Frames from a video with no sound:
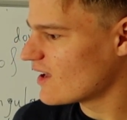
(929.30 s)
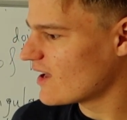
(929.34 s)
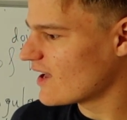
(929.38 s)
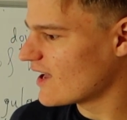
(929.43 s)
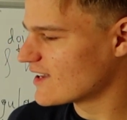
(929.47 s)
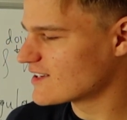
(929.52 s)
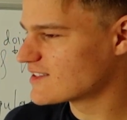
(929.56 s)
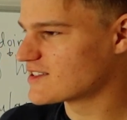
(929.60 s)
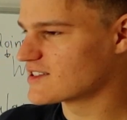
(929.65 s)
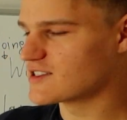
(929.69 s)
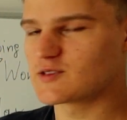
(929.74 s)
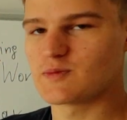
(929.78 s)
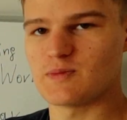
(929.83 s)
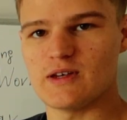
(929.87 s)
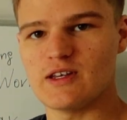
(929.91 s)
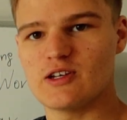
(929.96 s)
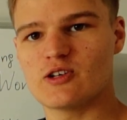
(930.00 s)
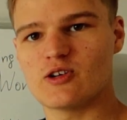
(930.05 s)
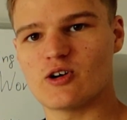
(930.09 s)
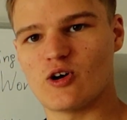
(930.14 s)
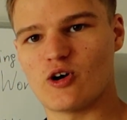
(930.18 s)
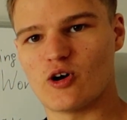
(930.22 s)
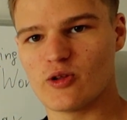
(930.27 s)
as the
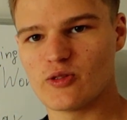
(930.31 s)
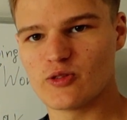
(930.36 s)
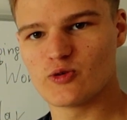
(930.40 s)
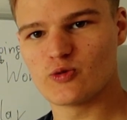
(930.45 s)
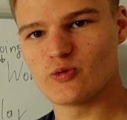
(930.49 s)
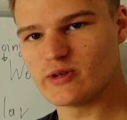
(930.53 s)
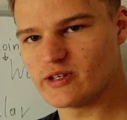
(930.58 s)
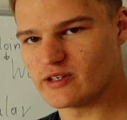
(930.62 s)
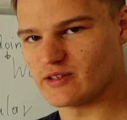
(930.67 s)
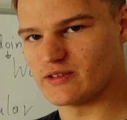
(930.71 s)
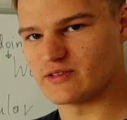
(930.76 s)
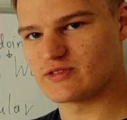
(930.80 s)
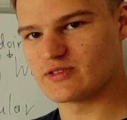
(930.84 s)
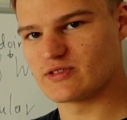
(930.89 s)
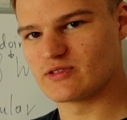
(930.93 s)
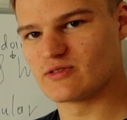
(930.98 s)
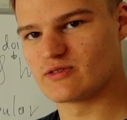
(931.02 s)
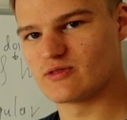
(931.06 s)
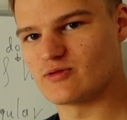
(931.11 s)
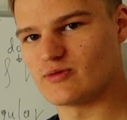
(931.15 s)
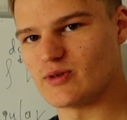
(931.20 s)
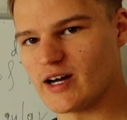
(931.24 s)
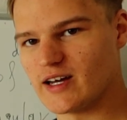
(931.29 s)
speed on the wheels,
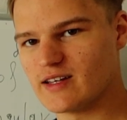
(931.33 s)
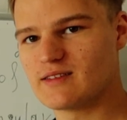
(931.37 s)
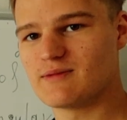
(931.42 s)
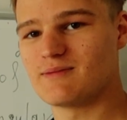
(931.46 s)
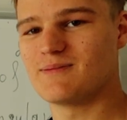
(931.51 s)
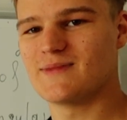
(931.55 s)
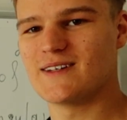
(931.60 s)
right?